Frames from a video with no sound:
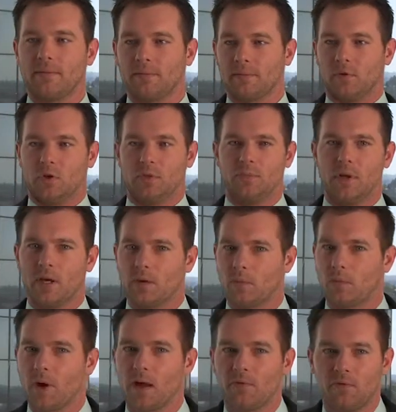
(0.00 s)
could be a
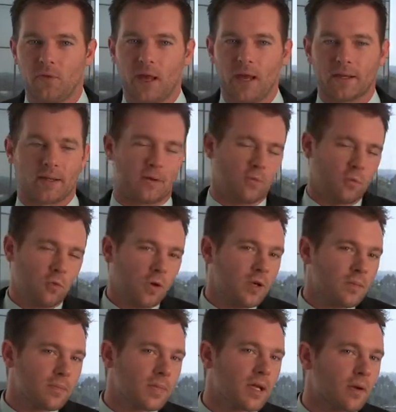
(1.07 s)
red flag that
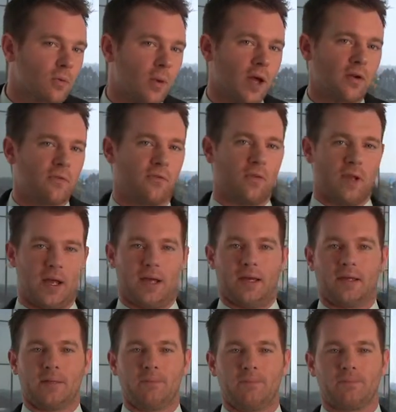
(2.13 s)
wouldn't be a red flag
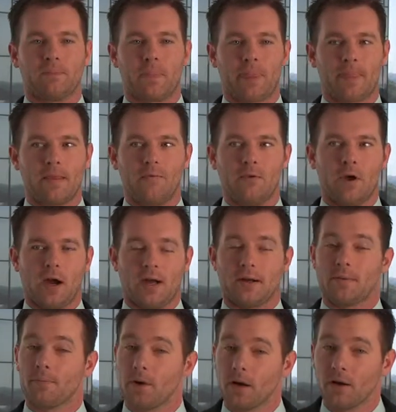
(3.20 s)
if you hadn't
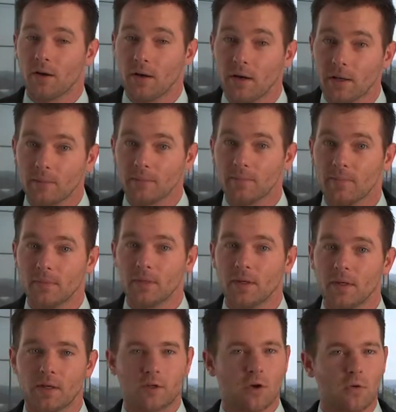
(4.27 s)
brought it up.
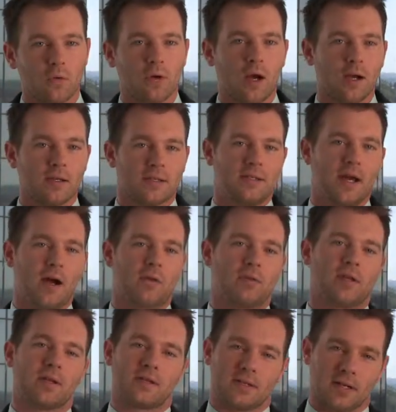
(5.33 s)
Don't cause doubt
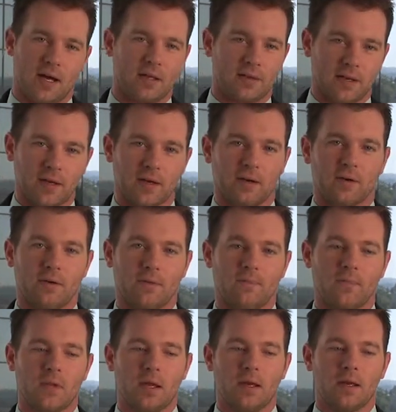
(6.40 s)
that's not there.
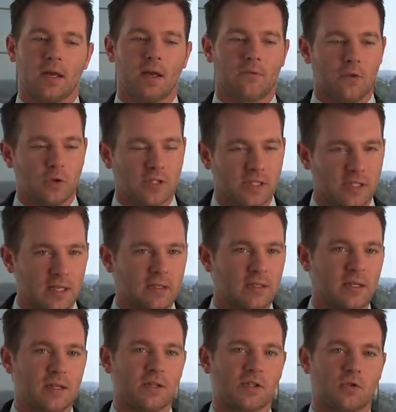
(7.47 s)
If you stick to
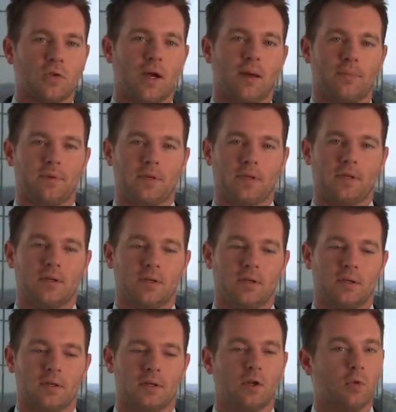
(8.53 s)
the script,
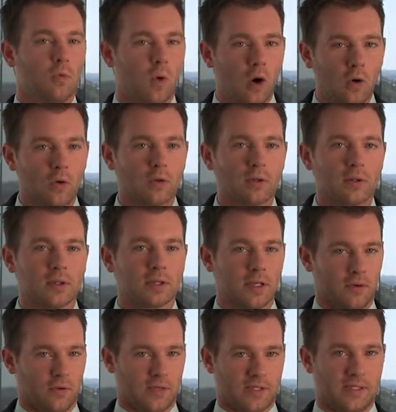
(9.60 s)
you won't
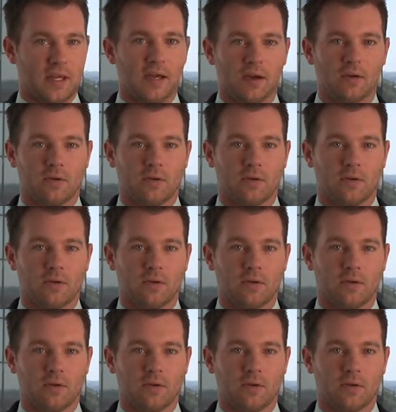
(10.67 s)
kill the sale.